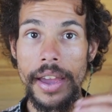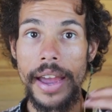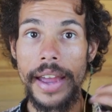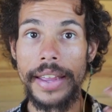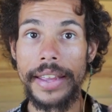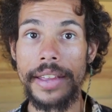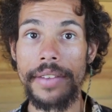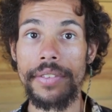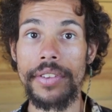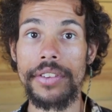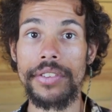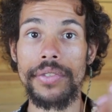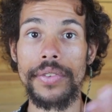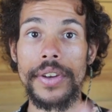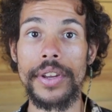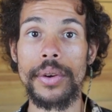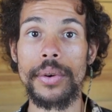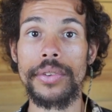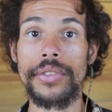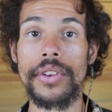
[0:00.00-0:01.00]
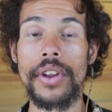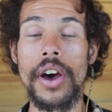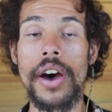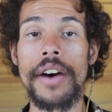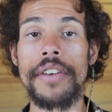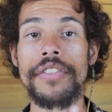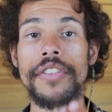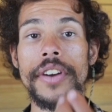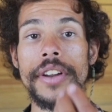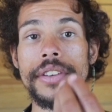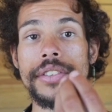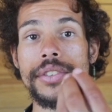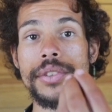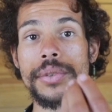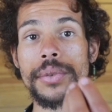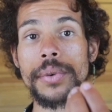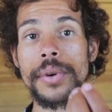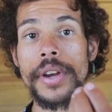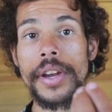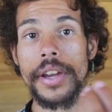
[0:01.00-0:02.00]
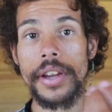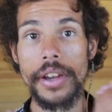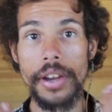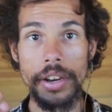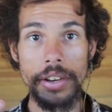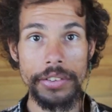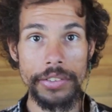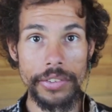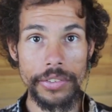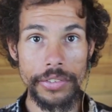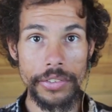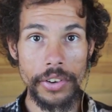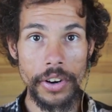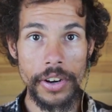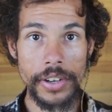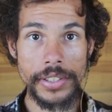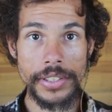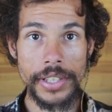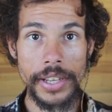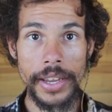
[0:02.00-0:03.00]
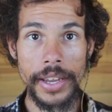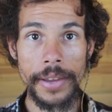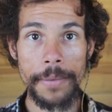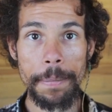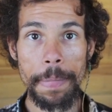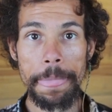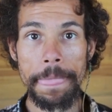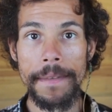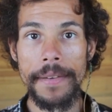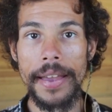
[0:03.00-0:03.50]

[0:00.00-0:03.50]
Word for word: I give this video as an offering to Goddess Astarte,